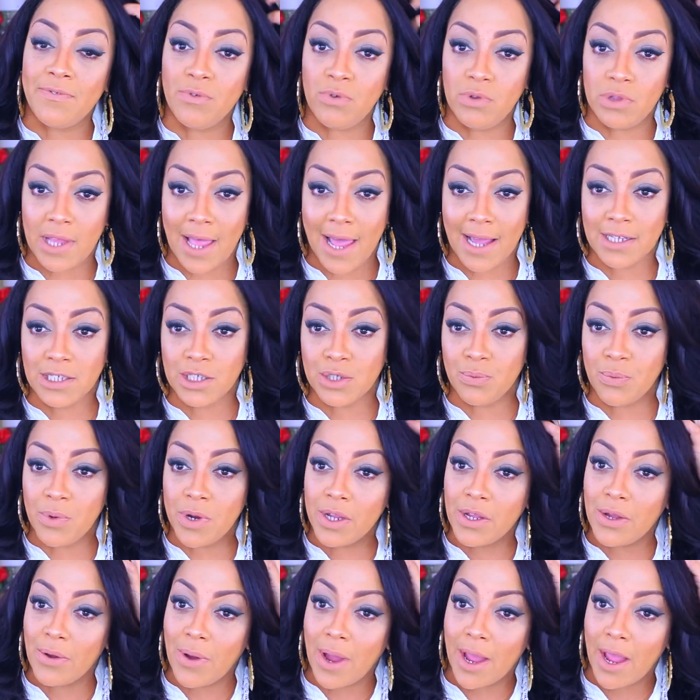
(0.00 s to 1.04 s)
if you like to
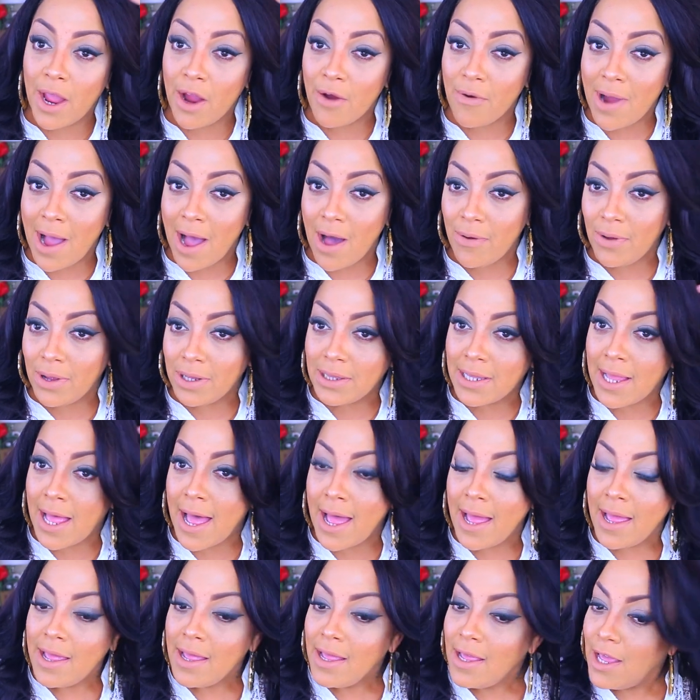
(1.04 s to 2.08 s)
wear your hair out a
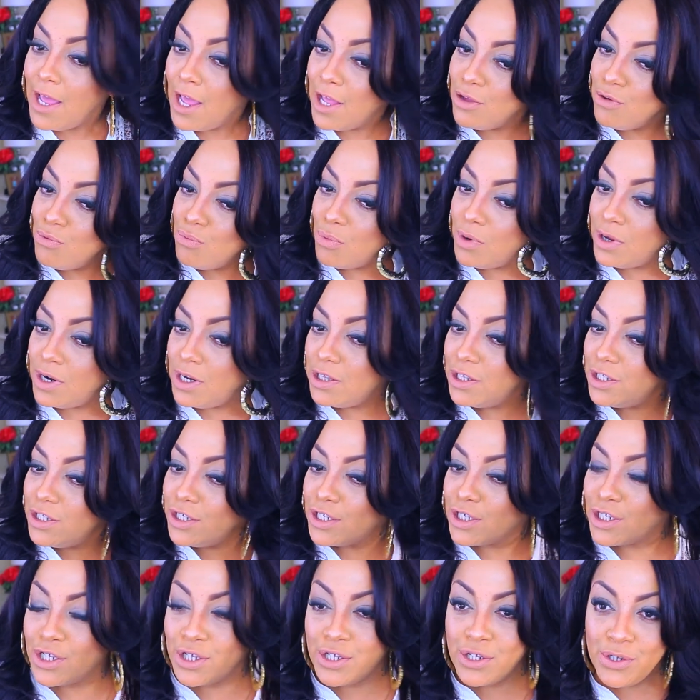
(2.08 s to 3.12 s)
lot and you want to
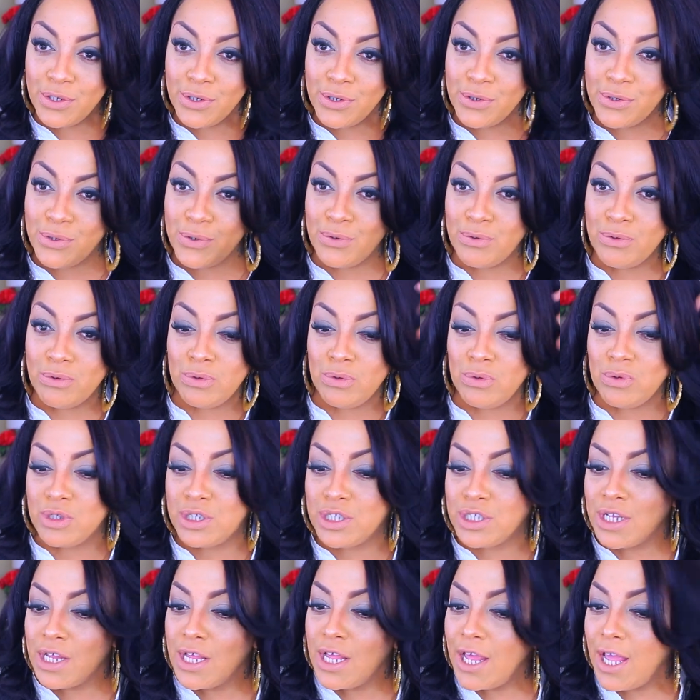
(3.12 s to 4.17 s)
look
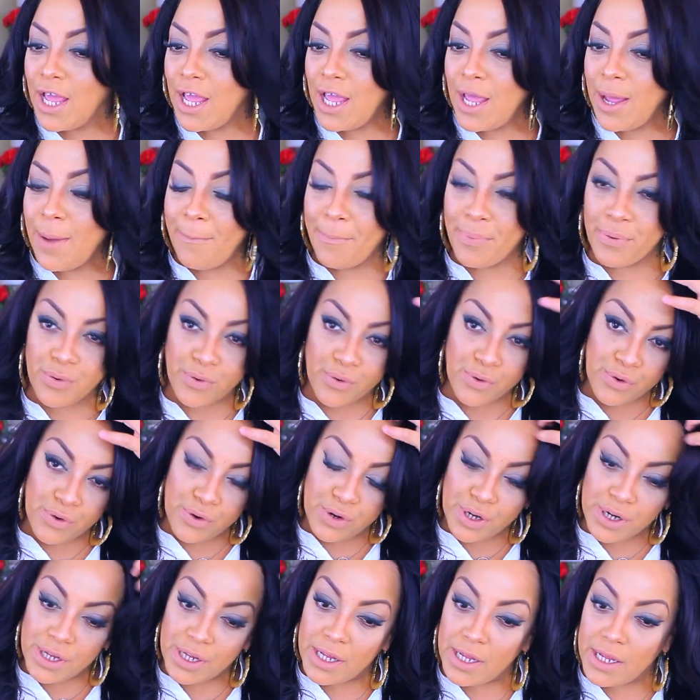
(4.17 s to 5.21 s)
cute and
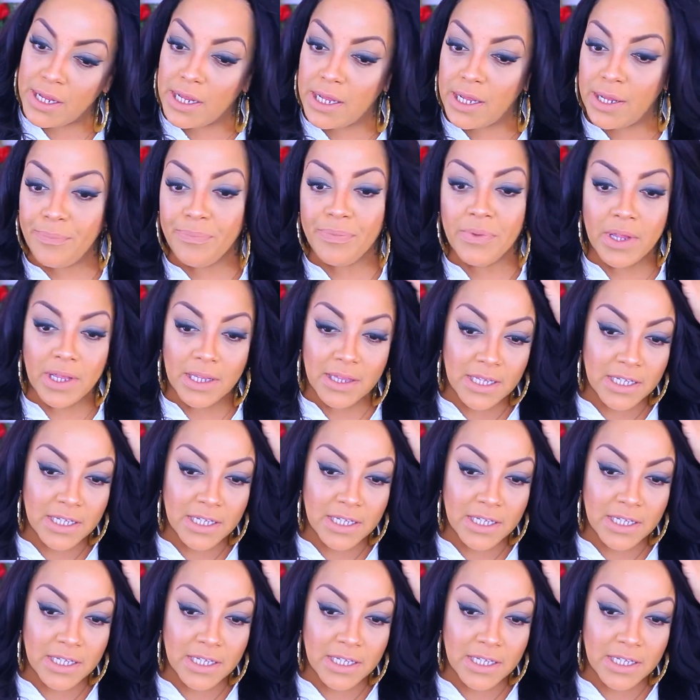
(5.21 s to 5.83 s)
pretty.